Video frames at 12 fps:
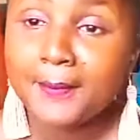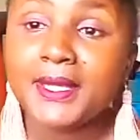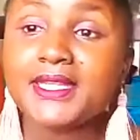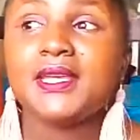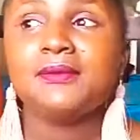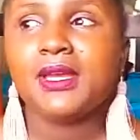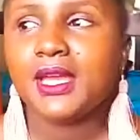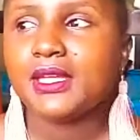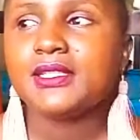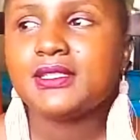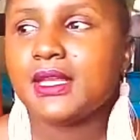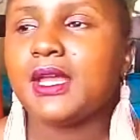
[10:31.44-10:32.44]
But
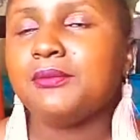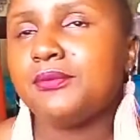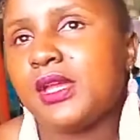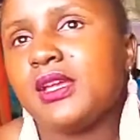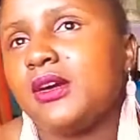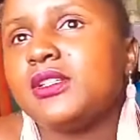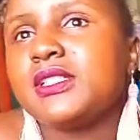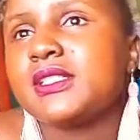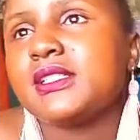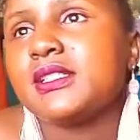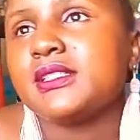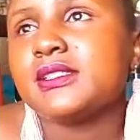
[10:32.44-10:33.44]
I
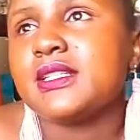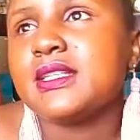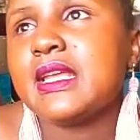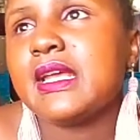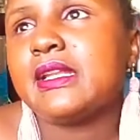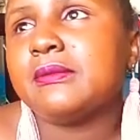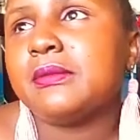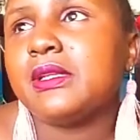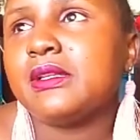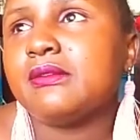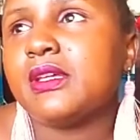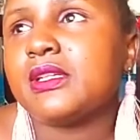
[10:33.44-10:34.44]
honestly, sincerely
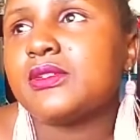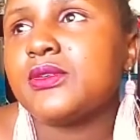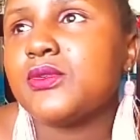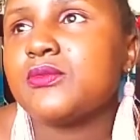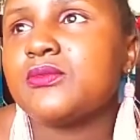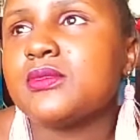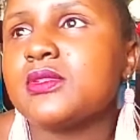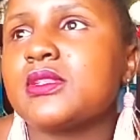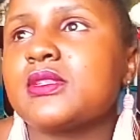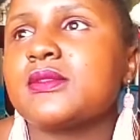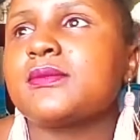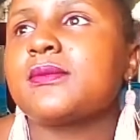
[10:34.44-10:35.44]
believe that
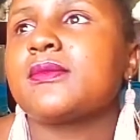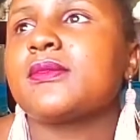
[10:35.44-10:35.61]
homes